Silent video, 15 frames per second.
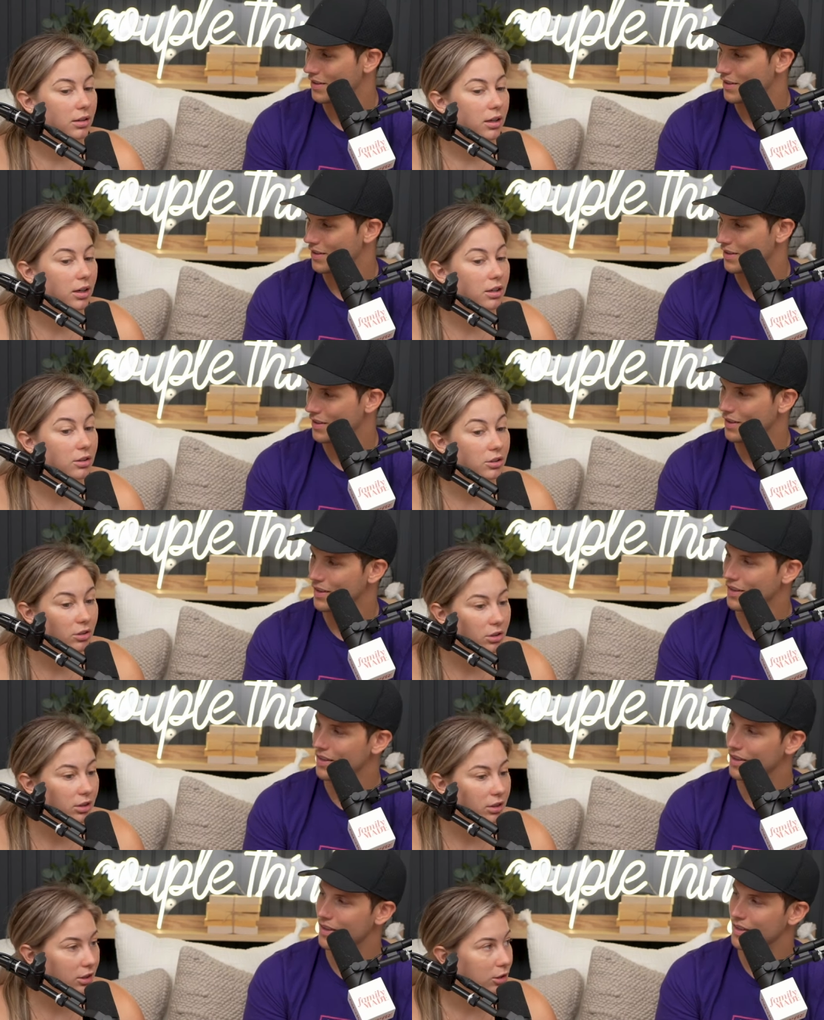Speaker 1: a
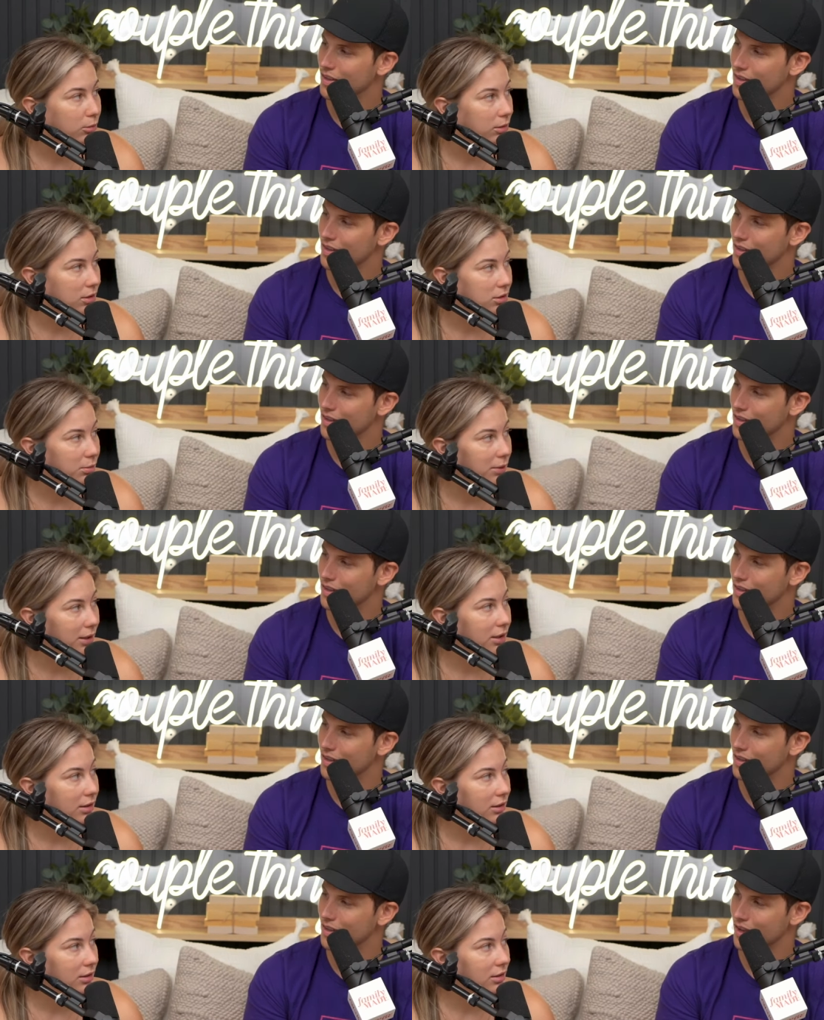good human to me.
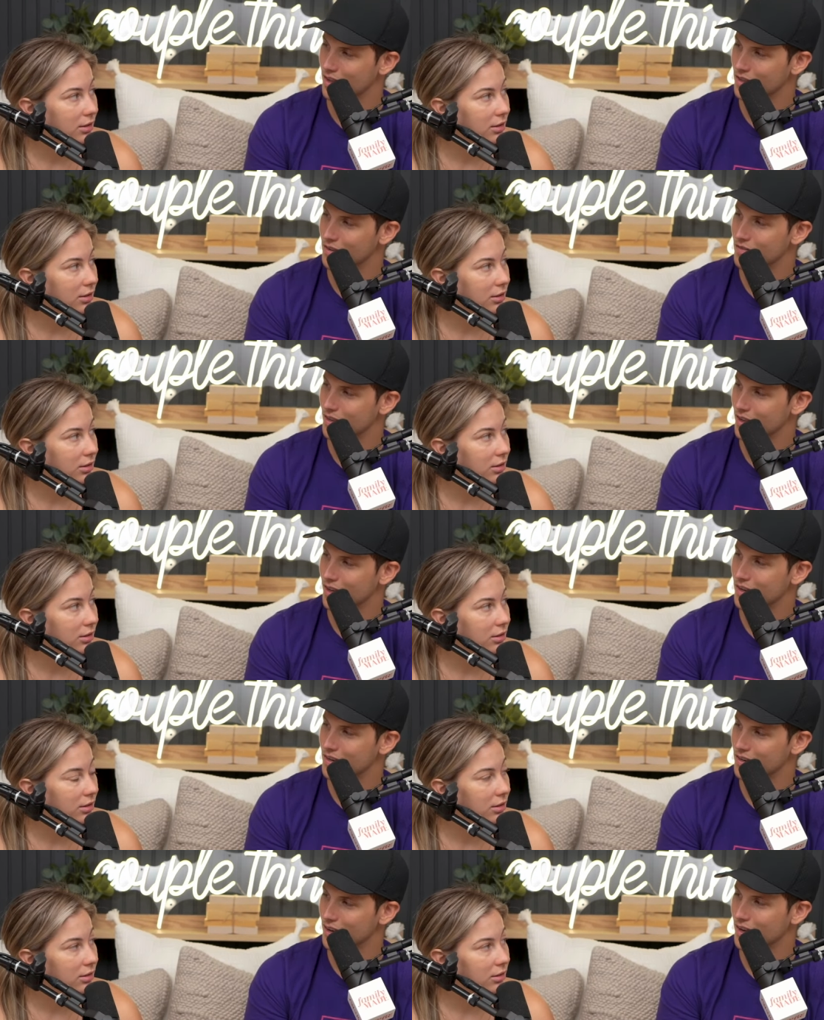
Speaker 2: I love
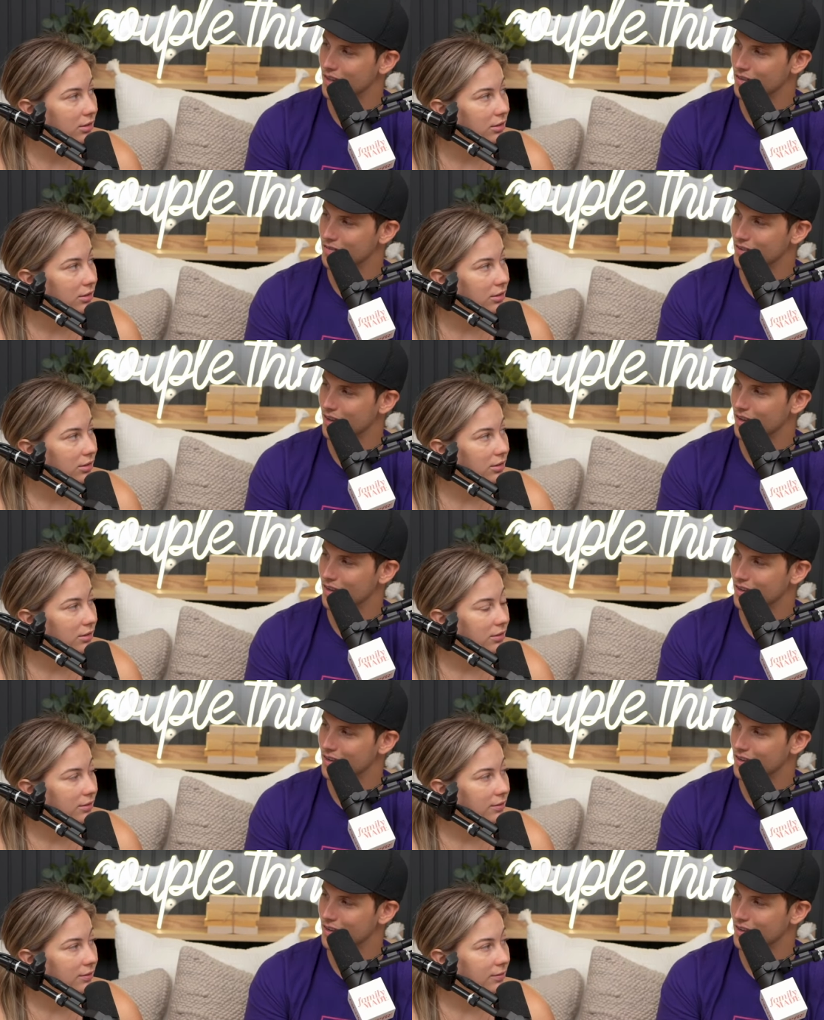that. I love that.
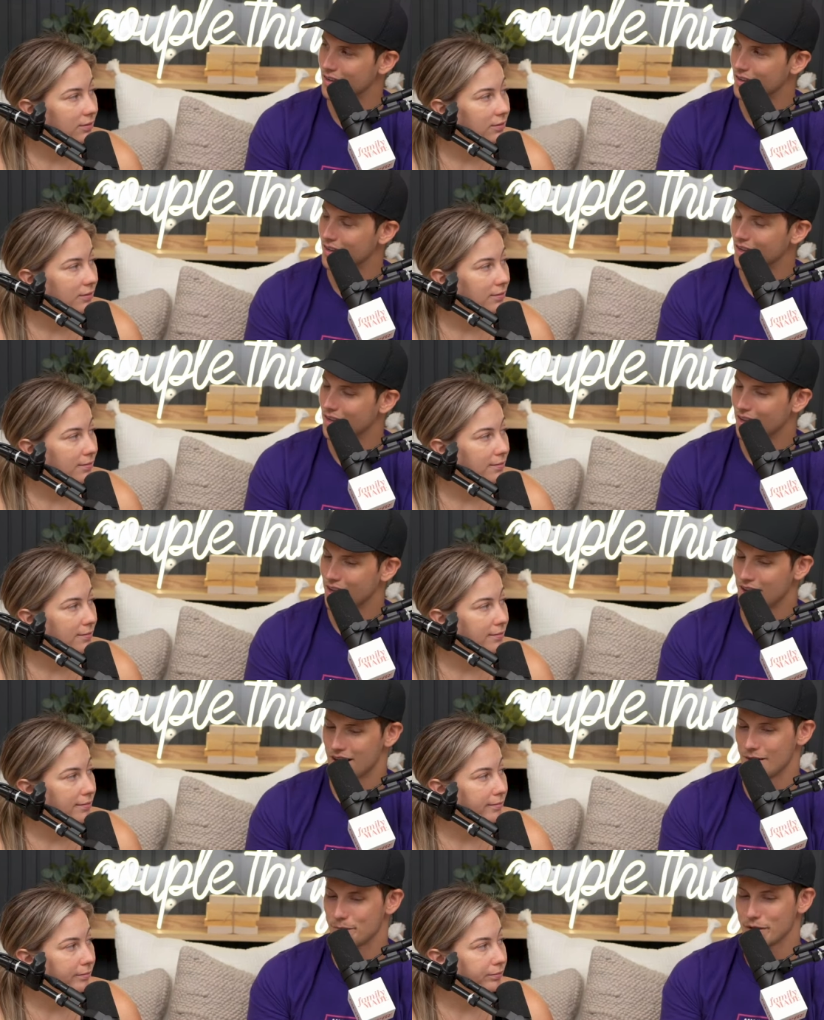
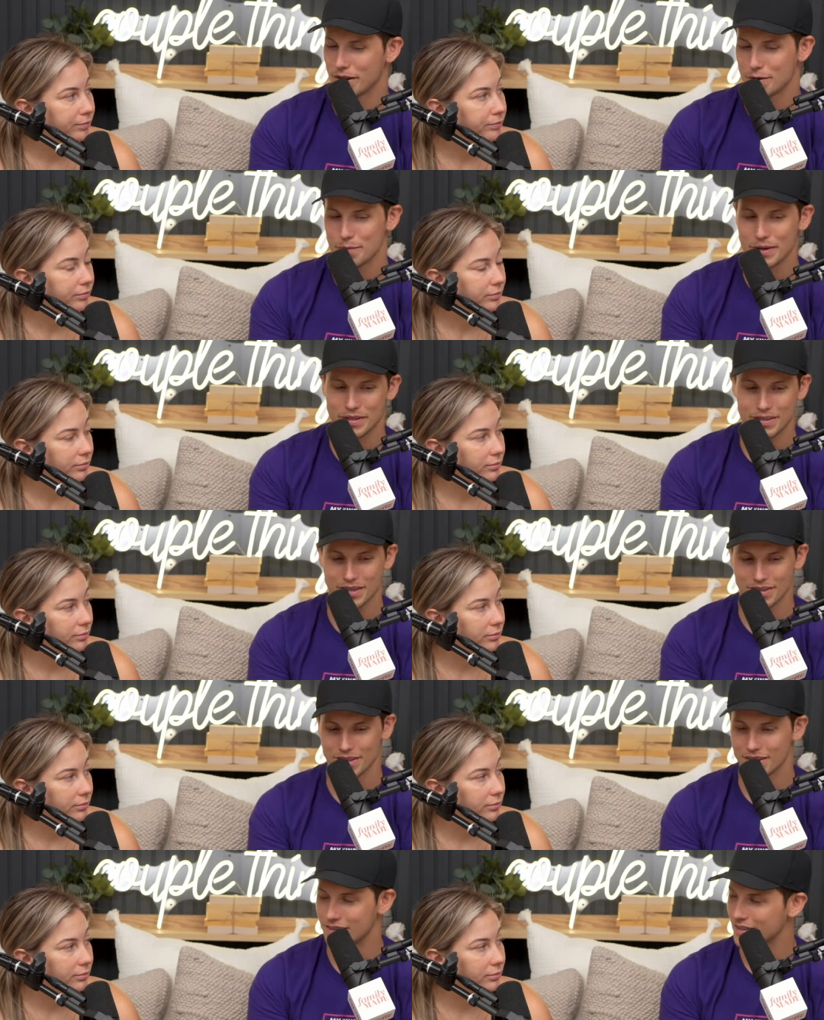I'm thinking about the
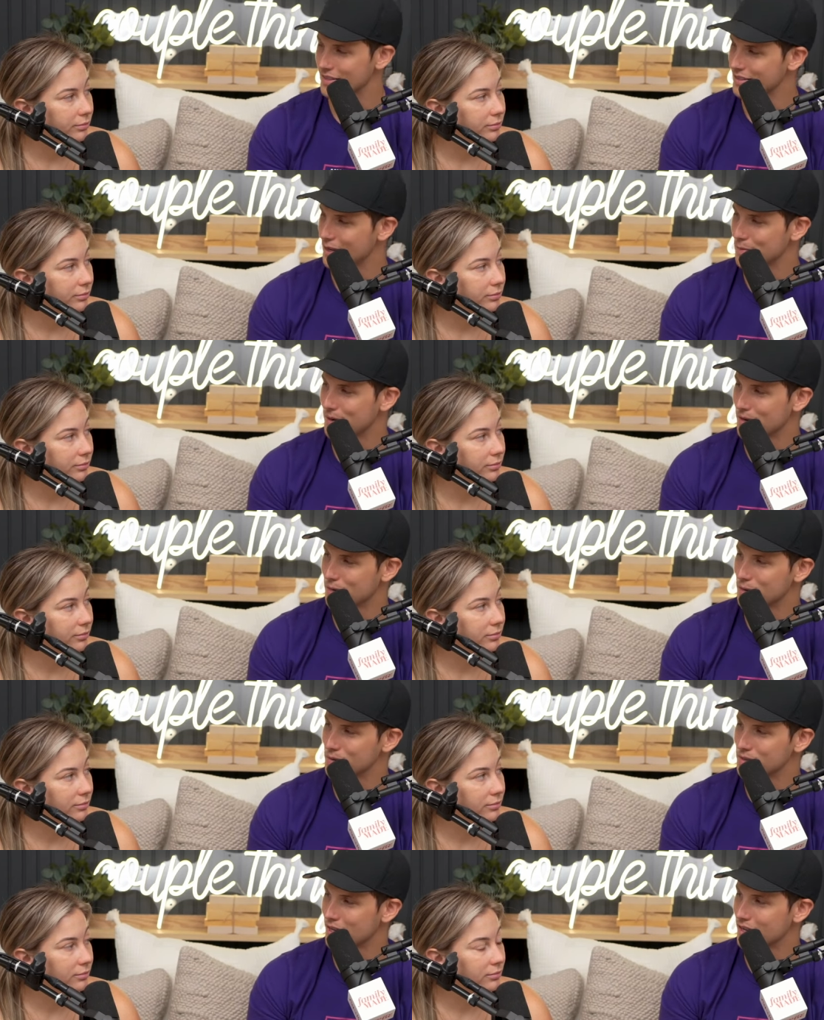identity statement I
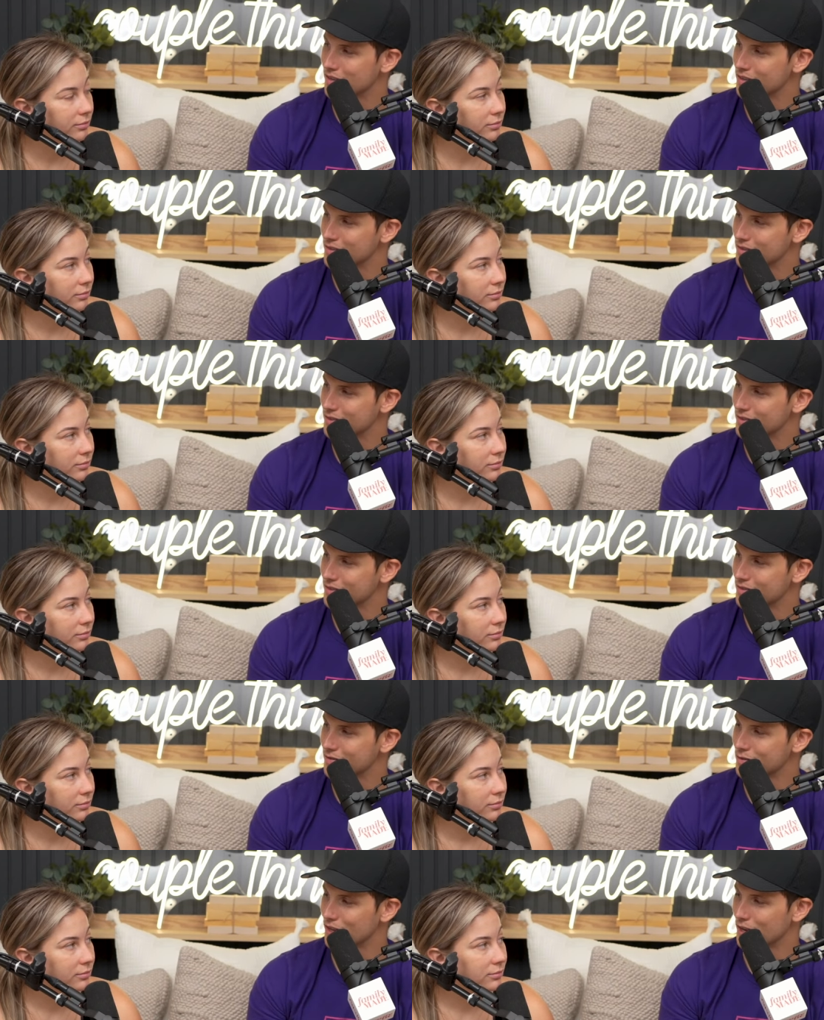wrote down
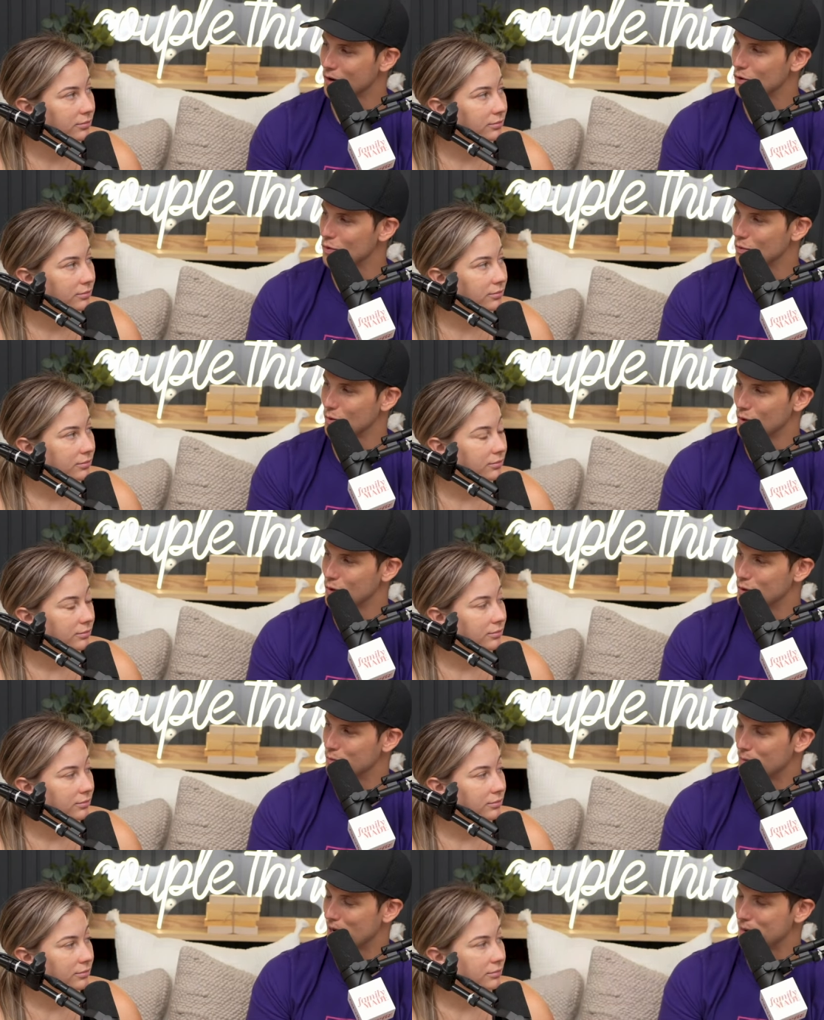for like who
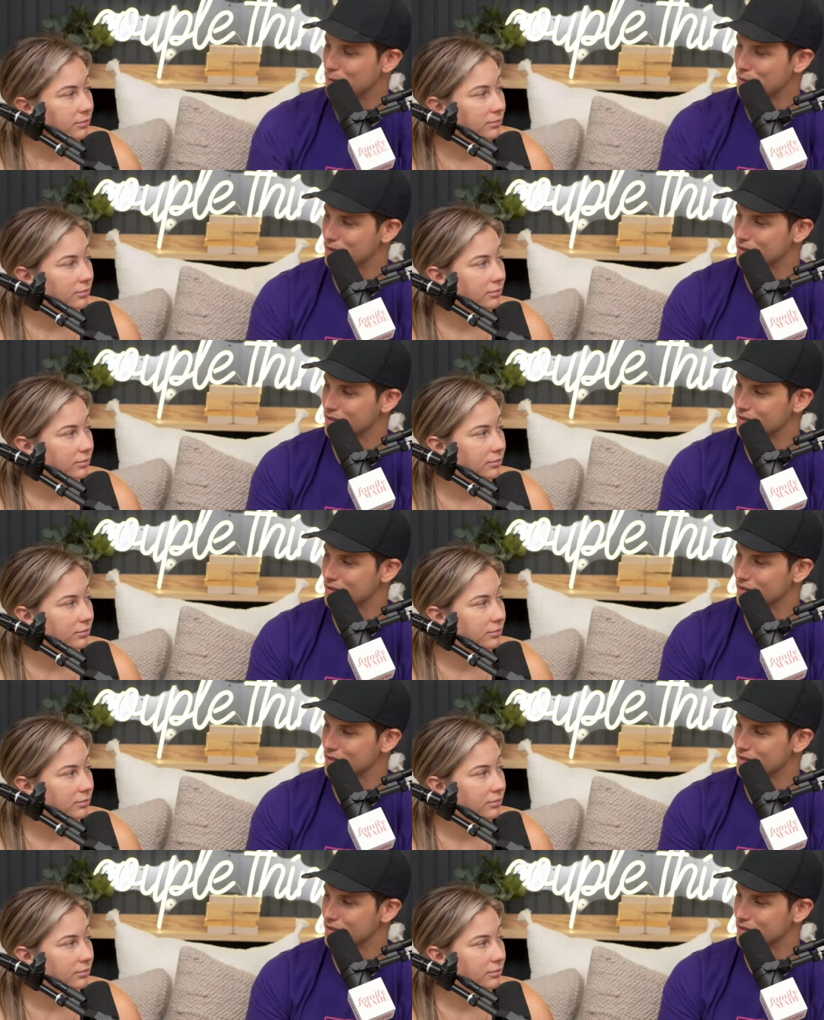the Bible